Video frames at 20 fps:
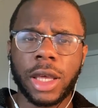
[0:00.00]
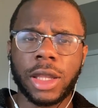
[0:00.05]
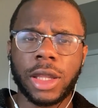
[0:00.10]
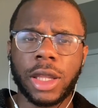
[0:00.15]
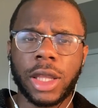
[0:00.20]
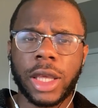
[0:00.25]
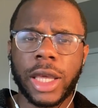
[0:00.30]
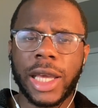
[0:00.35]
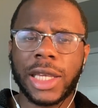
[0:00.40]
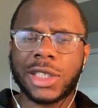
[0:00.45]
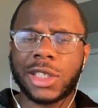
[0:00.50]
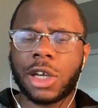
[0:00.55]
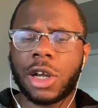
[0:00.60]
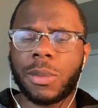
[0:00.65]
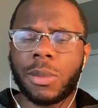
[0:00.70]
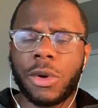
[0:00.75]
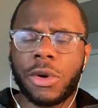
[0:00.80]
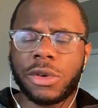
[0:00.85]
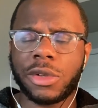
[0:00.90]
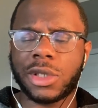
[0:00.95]
The XR
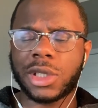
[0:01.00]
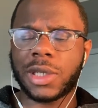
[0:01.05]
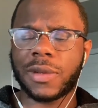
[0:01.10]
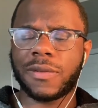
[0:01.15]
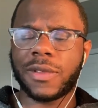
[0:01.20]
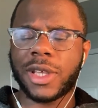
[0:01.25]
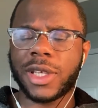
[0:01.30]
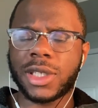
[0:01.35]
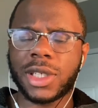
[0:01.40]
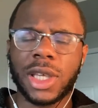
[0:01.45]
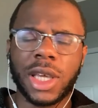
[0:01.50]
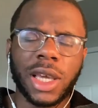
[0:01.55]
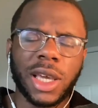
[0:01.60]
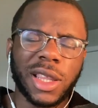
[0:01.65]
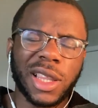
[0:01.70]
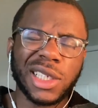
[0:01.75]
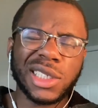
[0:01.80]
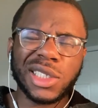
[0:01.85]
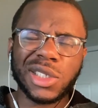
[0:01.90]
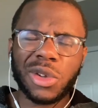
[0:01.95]
importance of this
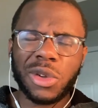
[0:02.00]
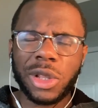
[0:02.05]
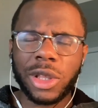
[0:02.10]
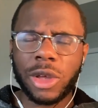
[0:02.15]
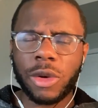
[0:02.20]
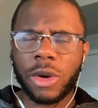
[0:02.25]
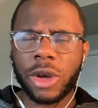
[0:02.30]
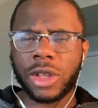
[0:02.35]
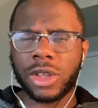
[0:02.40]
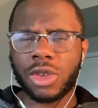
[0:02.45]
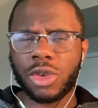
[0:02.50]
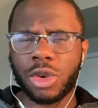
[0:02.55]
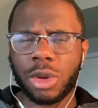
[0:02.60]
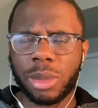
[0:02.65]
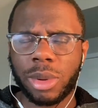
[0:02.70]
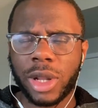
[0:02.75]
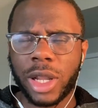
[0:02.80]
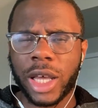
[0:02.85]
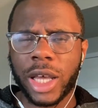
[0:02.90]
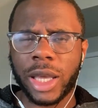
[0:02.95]
is only going to
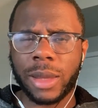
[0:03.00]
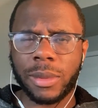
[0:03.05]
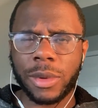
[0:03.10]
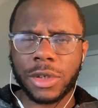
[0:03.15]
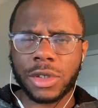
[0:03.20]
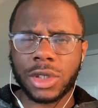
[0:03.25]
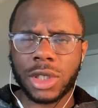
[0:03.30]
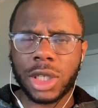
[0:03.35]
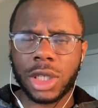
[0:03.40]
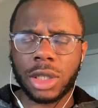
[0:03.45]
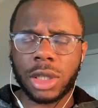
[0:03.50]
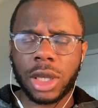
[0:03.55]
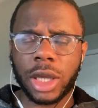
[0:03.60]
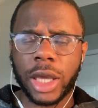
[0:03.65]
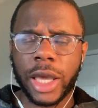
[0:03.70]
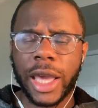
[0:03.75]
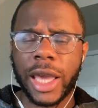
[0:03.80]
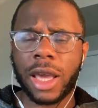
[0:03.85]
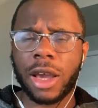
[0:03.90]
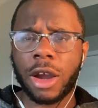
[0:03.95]
apply mostly to
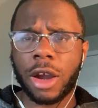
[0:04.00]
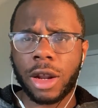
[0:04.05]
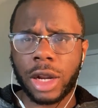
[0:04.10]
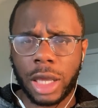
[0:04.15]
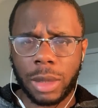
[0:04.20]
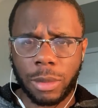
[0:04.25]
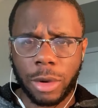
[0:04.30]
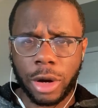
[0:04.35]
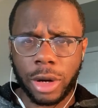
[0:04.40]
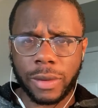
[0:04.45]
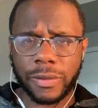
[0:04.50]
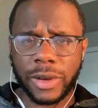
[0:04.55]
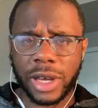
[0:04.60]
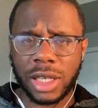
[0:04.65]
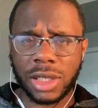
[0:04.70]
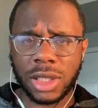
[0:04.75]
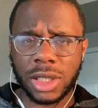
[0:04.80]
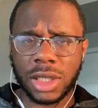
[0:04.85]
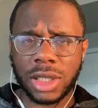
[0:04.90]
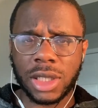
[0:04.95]
AR and MR
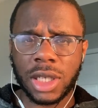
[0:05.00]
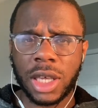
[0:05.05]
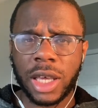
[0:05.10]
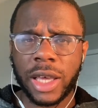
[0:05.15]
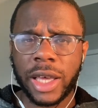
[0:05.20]
devices,